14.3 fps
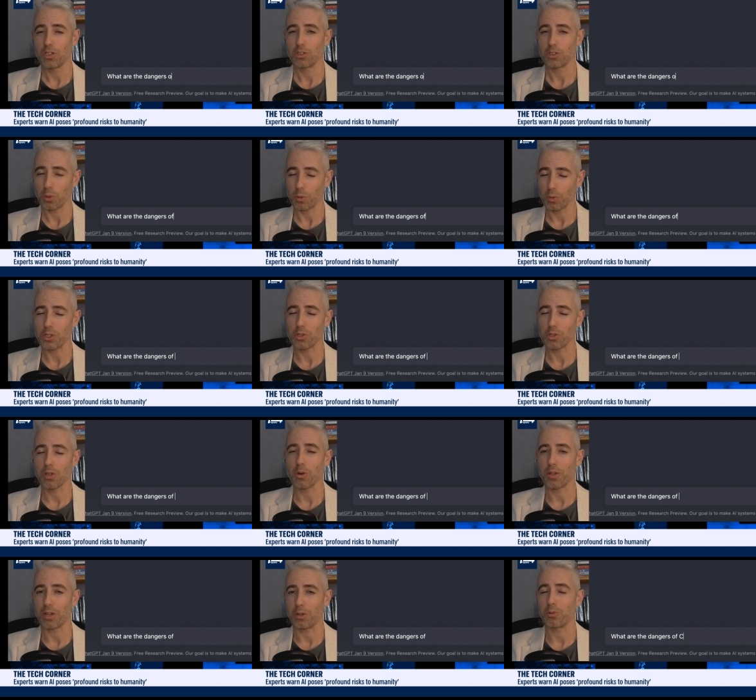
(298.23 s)
So we should
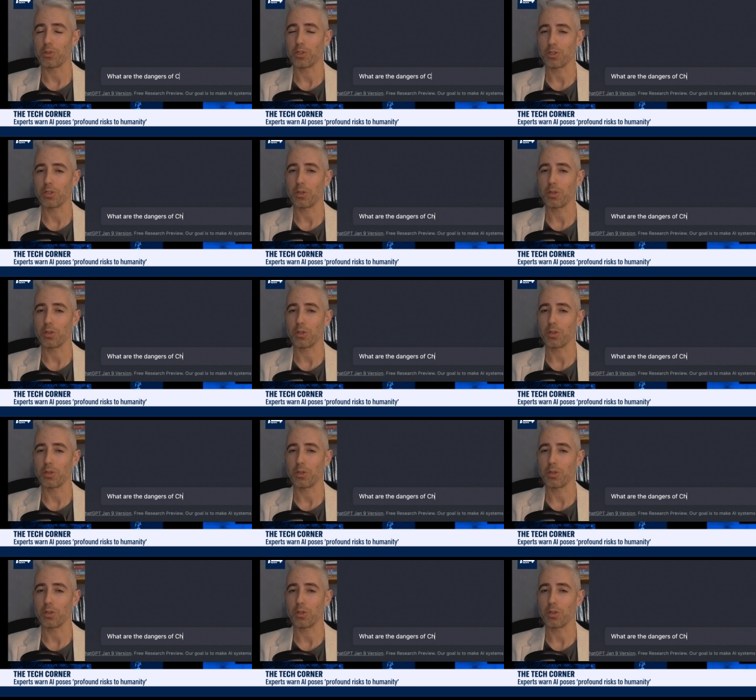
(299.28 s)
go there.